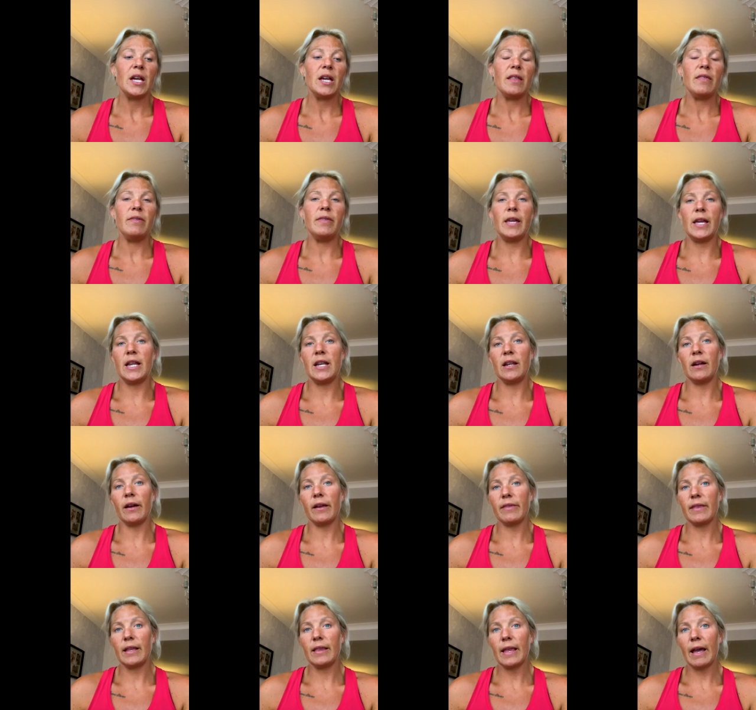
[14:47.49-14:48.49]
then I
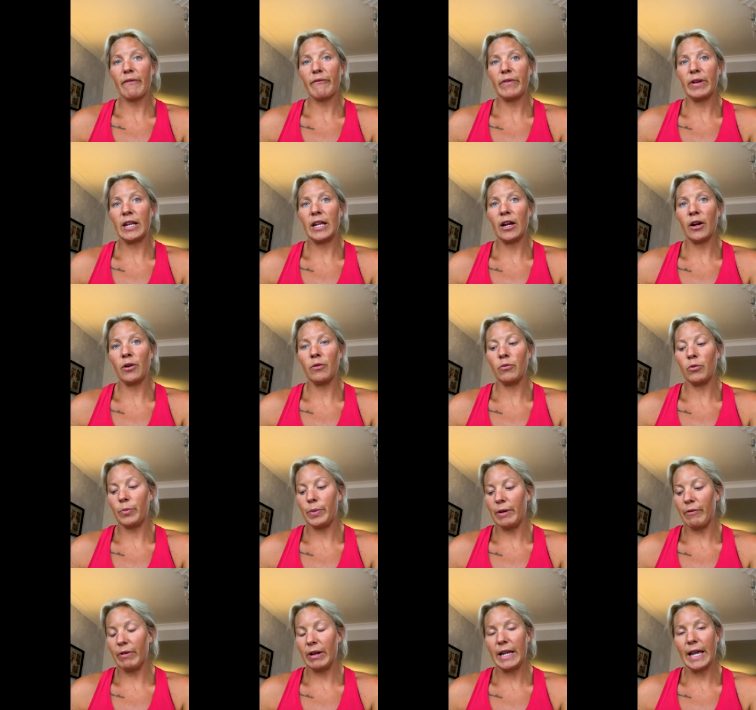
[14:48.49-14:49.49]
think that video will
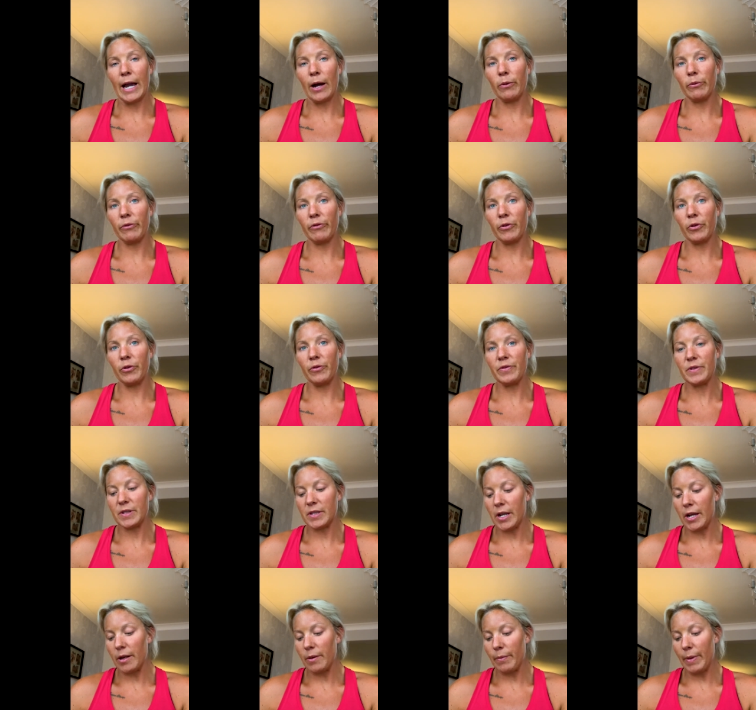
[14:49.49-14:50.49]
be really helpful for
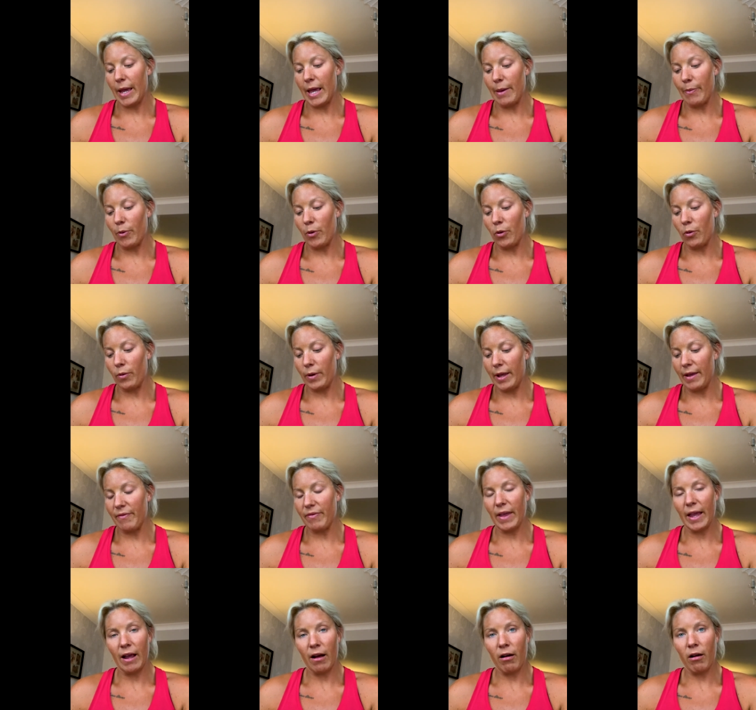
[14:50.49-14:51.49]
certain people if
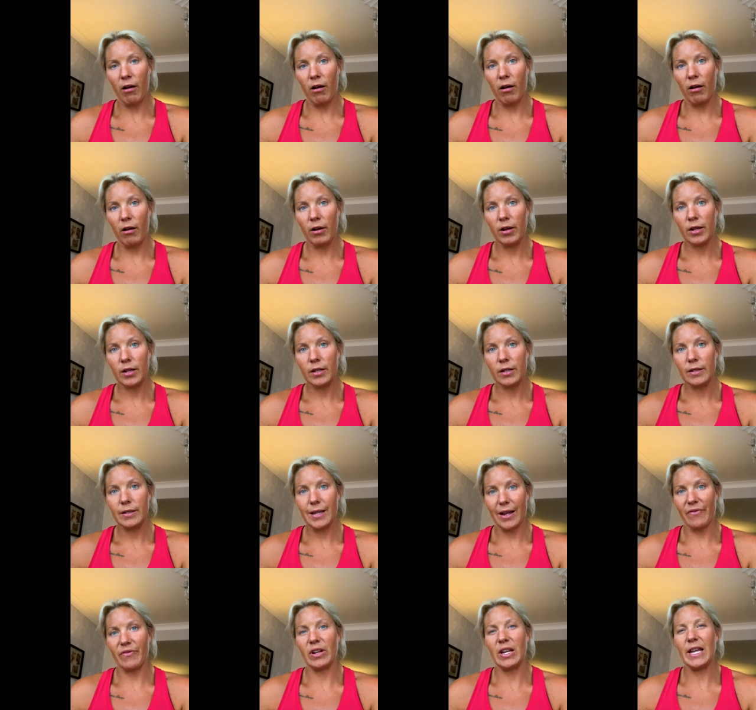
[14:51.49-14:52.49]
they are
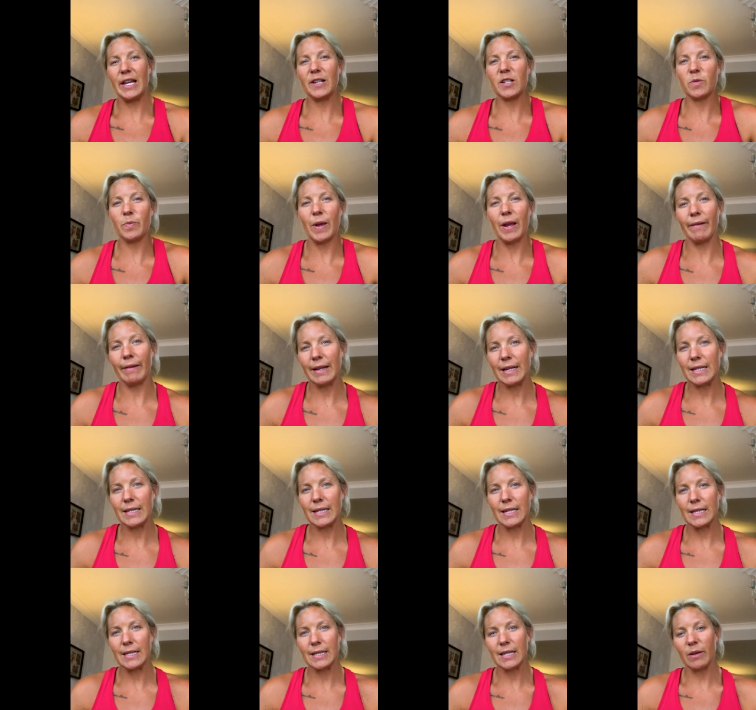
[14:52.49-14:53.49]
definitely
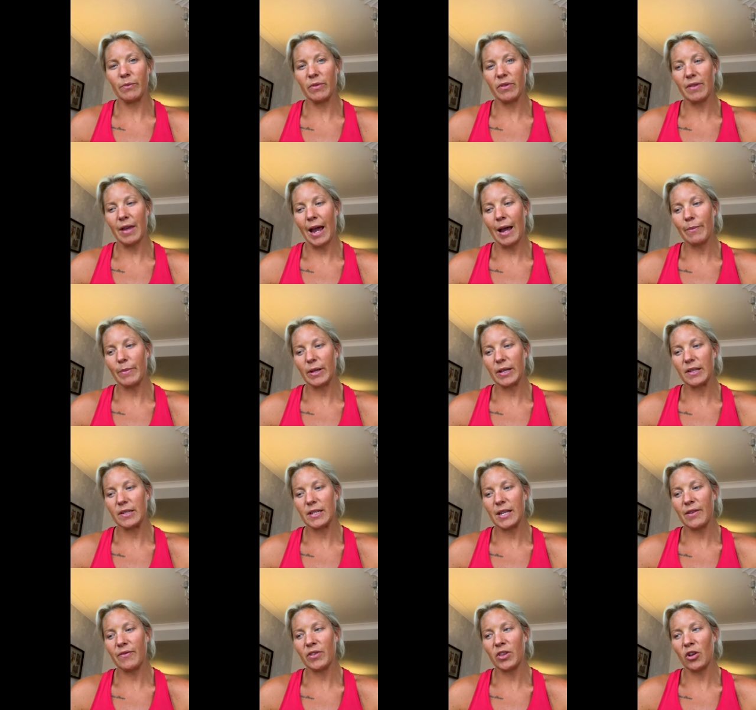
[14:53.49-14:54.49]
experiencing some of that. Because
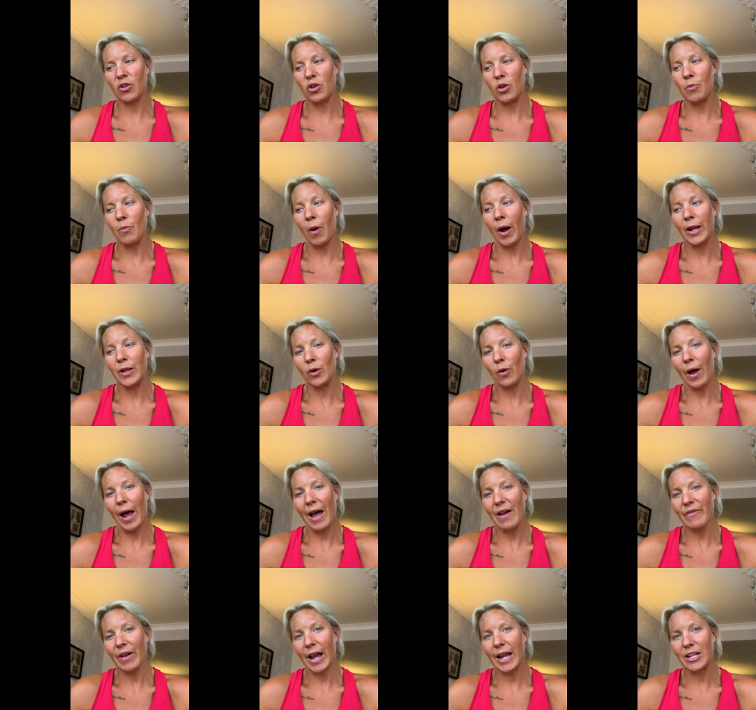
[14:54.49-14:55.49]
even though you might not
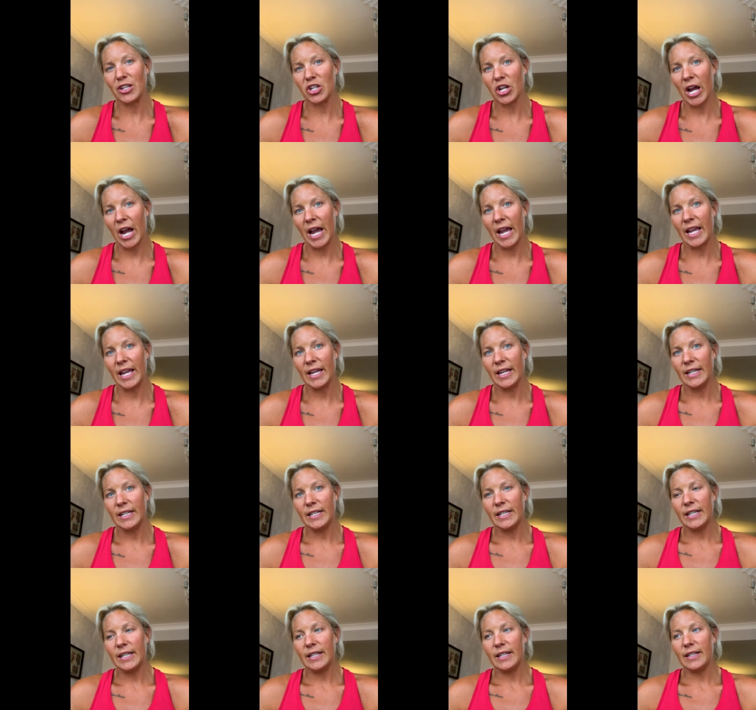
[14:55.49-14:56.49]
have HA,
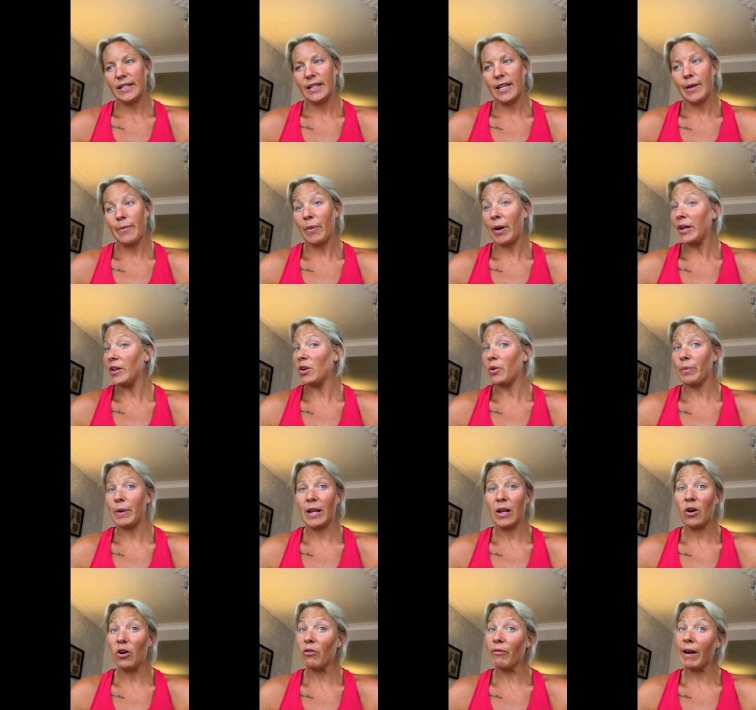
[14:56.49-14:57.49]
it might not be
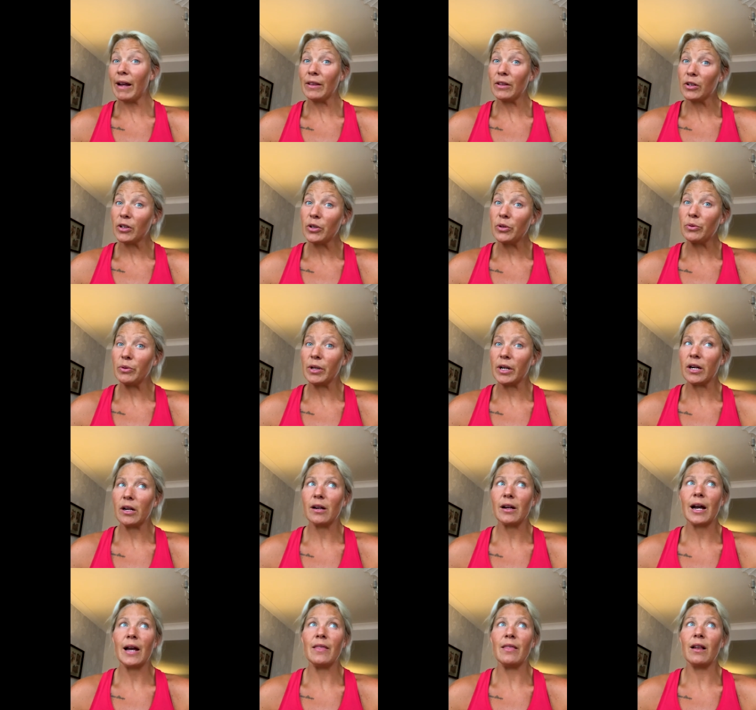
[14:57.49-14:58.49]
long around the
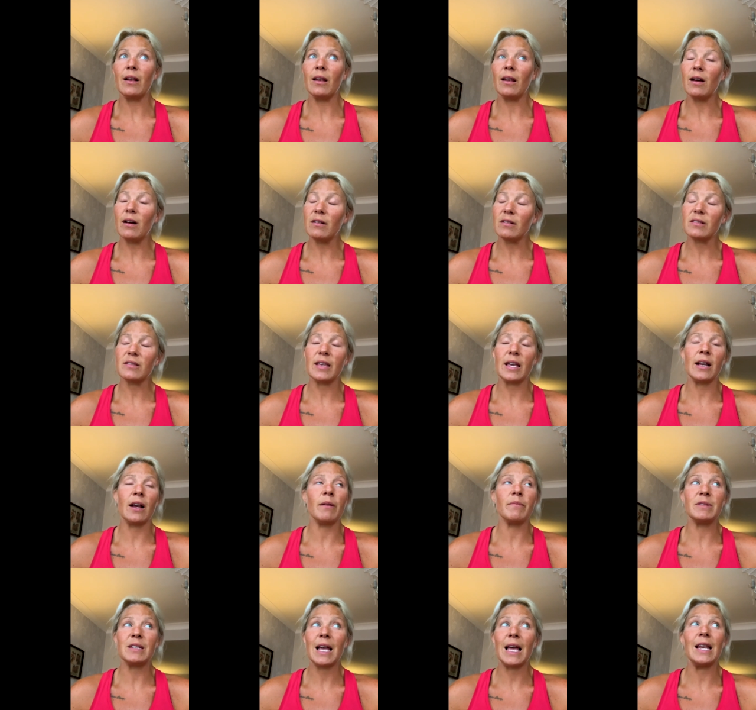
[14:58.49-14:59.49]
corner, and the last thing
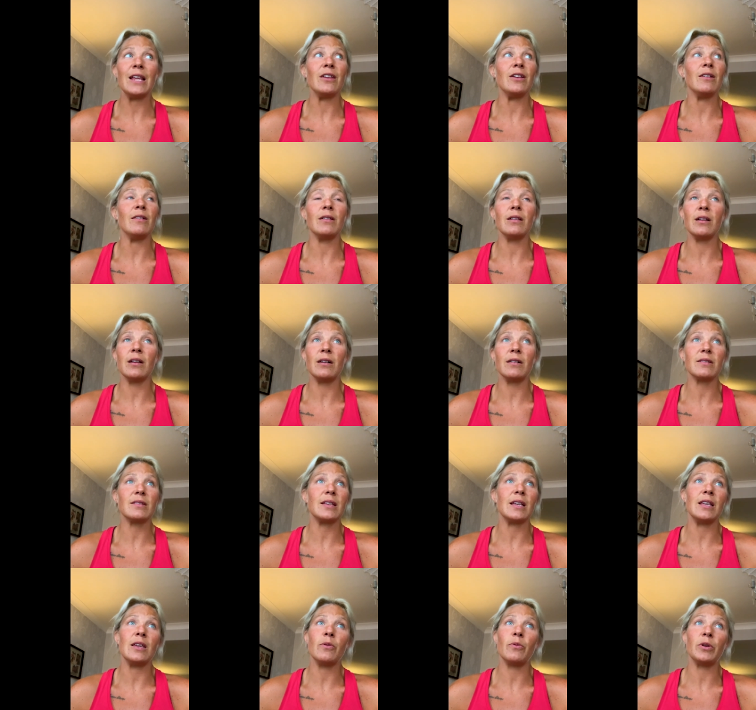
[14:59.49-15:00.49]
I'm telling you, the last
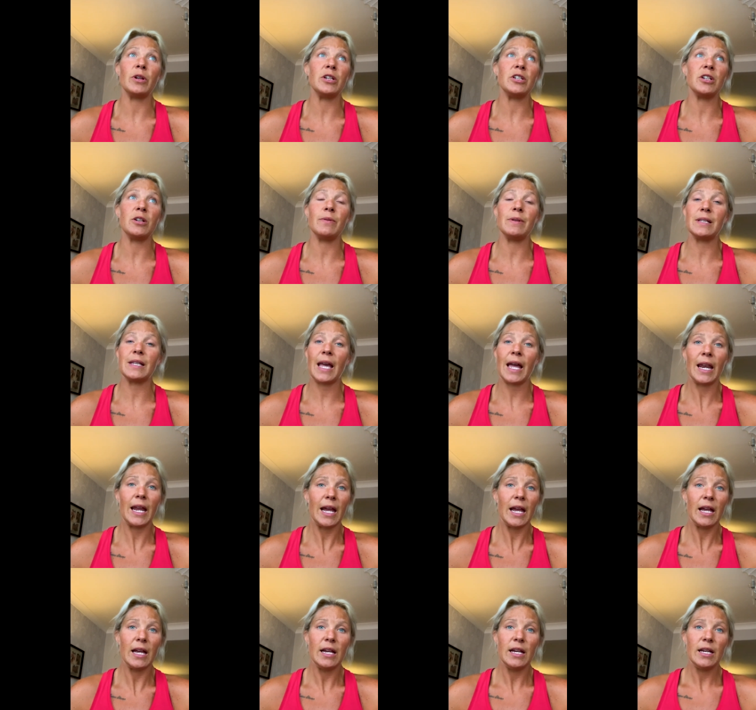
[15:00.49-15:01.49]
thing you want to do is get
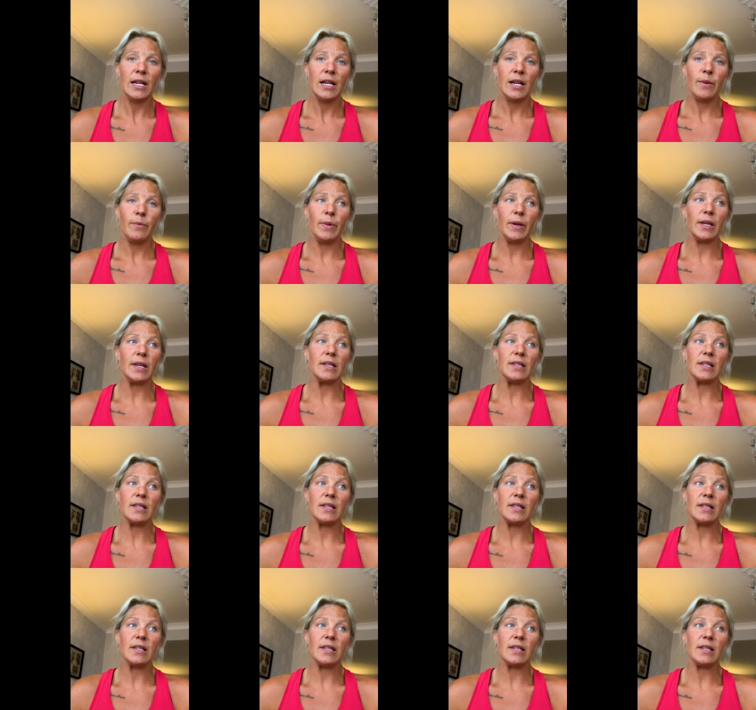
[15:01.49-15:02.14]
it, because